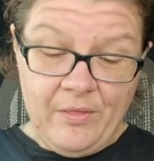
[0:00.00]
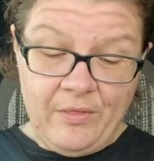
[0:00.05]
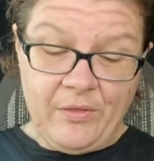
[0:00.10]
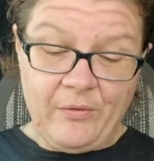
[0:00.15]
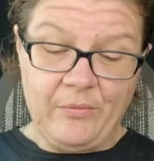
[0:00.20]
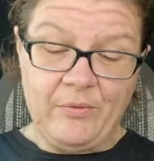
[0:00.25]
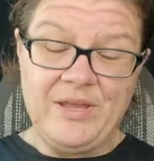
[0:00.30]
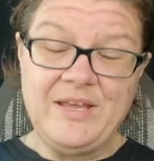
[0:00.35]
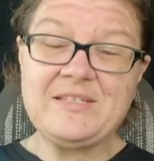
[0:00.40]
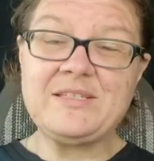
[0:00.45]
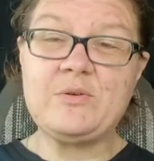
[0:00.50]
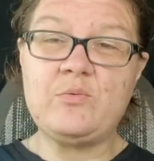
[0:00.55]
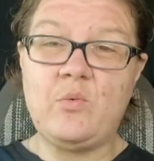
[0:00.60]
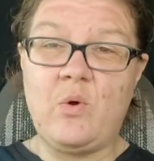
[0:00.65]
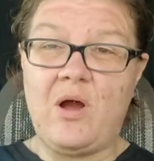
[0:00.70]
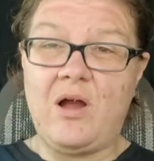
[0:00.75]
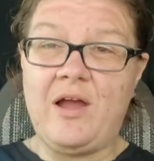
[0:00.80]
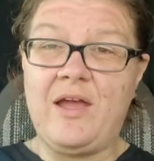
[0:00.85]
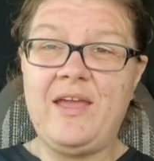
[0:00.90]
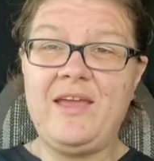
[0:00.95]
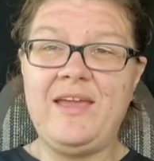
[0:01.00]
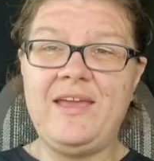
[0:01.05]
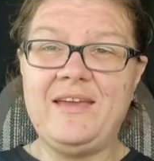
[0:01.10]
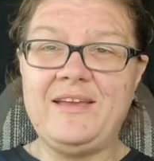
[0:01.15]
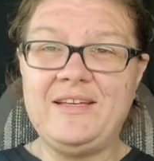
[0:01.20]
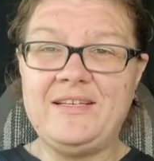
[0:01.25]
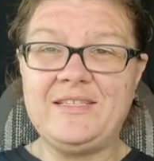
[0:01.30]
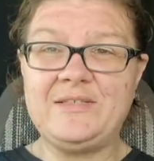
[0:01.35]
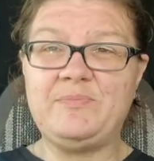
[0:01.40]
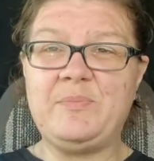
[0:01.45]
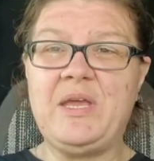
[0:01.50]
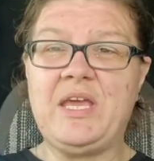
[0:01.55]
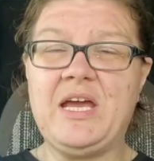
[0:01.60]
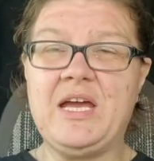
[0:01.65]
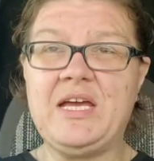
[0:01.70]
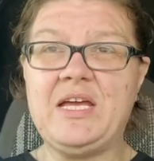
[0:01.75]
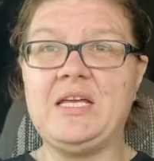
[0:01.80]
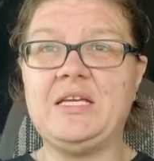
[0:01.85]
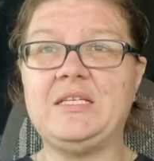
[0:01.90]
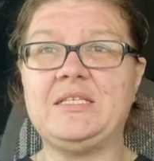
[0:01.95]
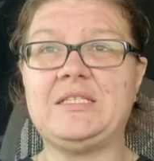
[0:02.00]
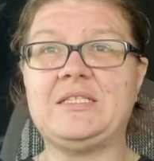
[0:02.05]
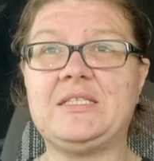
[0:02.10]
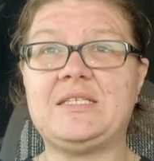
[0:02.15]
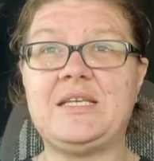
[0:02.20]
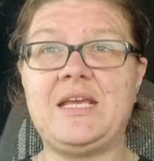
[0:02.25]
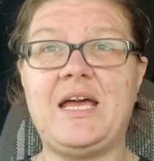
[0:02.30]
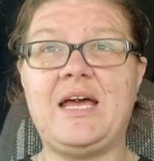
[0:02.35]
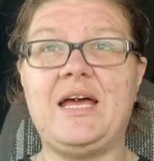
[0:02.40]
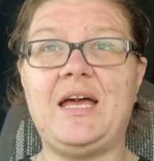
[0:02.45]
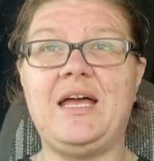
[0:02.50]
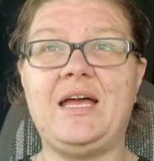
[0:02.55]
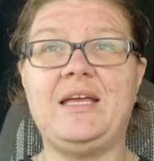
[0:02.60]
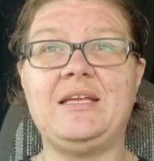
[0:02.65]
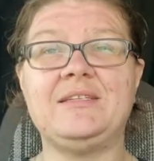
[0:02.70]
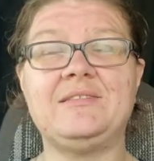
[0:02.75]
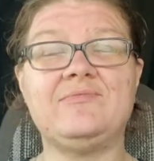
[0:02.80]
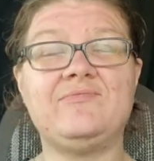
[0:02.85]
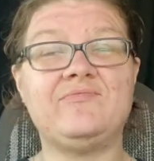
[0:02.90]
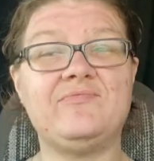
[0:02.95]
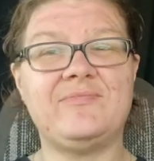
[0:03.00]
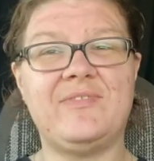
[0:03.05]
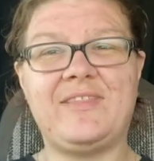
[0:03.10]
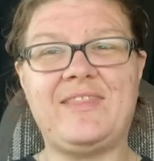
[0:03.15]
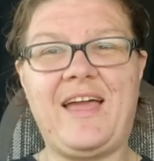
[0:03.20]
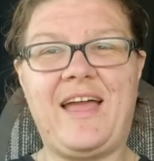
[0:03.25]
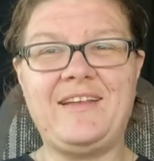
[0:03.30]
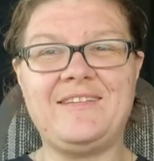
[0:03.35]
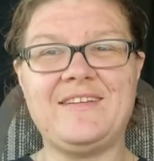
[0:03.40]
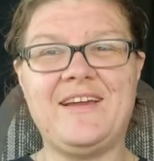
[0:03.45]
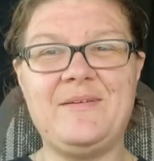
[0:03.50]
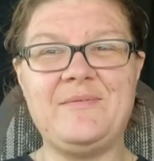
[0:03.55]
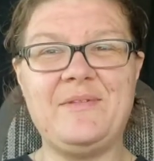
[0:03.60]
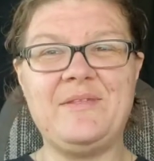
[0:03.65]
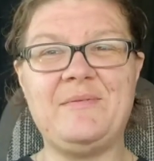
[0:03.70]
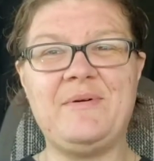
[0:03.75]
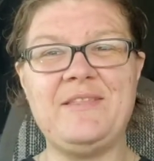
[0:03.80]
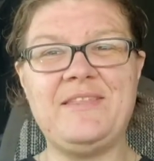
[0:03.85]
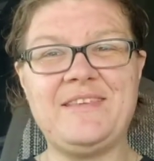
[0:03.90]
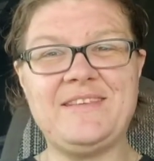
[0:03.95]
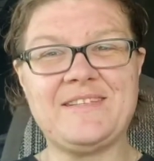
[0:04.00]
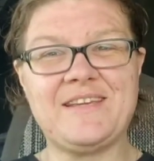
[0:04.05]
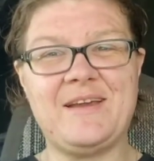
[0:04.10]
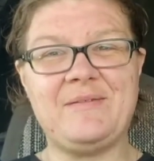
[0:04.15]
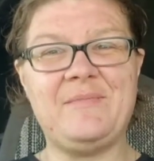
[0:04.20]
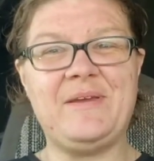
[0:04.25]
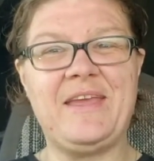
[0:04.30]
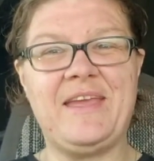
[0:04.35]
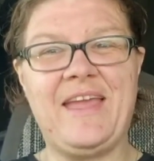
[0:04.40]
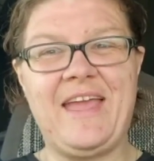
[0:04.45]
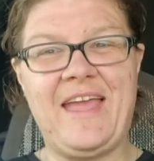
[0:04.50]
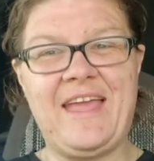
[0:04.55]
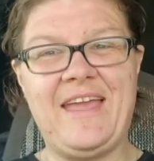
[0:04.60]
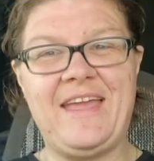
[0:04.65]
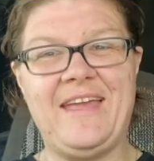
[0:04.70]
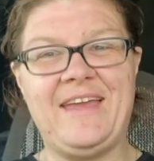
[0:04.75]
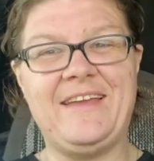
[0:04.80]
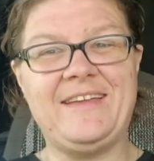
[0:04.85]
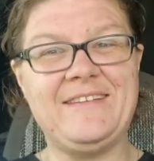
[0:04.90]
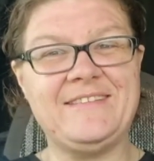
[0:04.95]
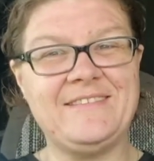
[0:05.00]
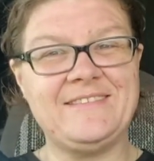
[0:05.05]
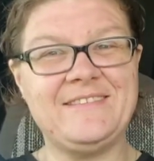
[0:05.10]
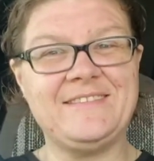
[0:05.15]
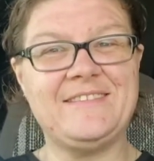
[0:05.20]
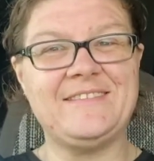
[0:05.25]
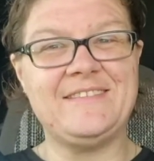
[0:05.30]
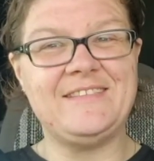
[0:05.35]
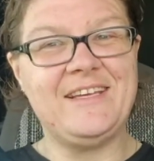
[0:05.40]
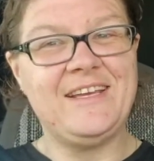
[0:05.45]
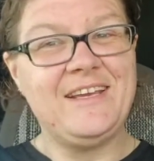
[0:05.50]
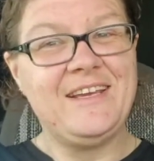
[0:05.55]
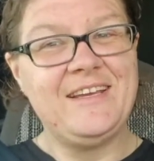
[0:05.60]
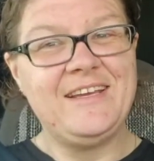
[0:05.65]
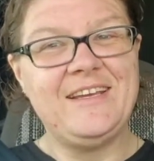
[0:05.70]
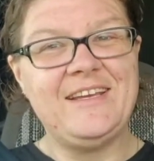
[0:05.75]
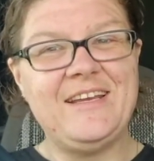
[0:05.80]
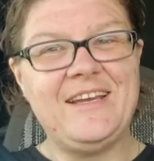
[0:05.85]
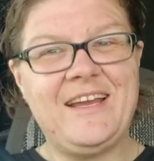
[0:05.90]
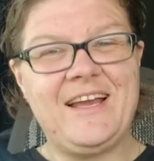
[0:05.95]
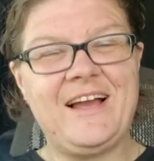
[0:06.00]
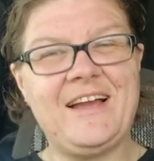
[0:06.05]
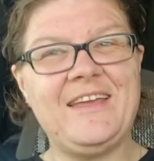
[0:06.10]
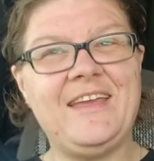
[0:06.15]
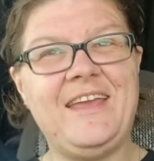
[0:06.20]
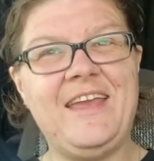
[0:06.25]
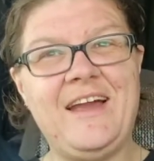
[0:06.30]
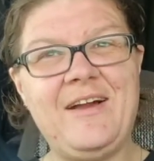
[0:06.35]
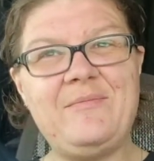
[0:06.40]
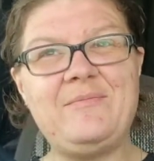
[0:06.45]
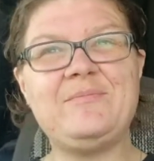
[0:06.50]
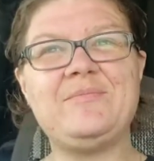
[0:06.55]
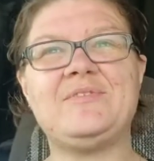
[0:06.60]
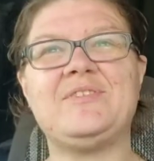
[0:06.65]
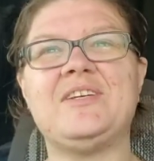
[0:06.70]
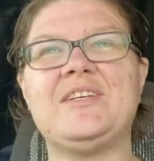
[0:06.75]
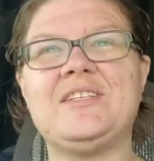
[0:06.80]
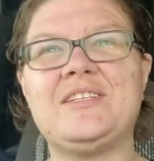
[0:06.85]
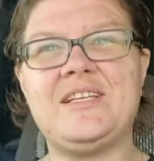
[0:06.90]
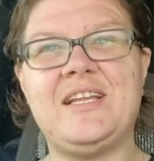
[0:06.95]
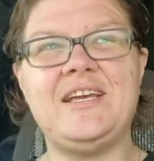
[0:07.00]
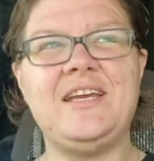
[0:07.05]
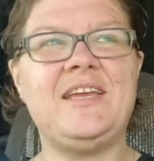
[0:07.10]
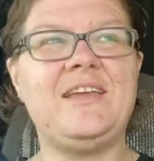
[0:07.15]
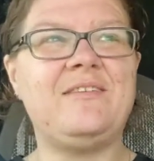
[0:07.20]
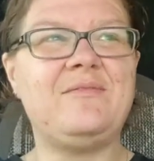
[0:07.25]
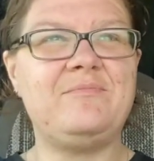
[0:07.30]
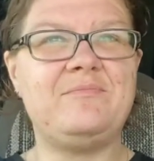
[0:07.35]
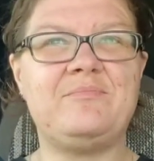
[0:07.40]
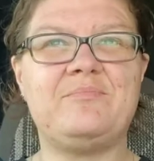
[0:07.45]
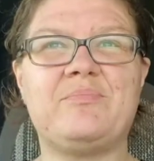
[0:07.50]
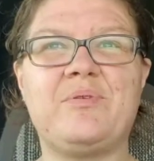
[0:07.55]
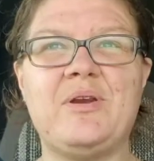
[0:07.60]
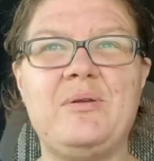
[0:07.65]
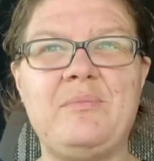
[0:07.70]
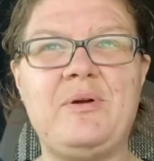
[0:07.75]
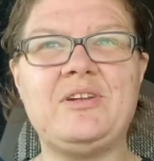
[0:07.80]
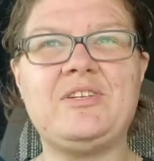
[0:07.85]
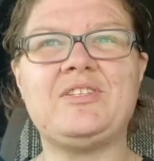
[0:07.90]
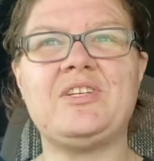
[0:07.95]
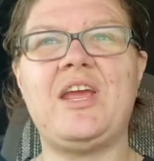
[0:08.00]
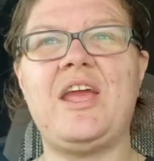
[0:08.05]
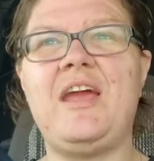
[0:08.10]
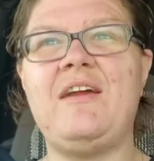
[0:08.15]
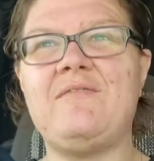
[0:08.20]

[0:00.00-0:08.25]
The reason why is because that time in the month is coming, and yep, just like pretty much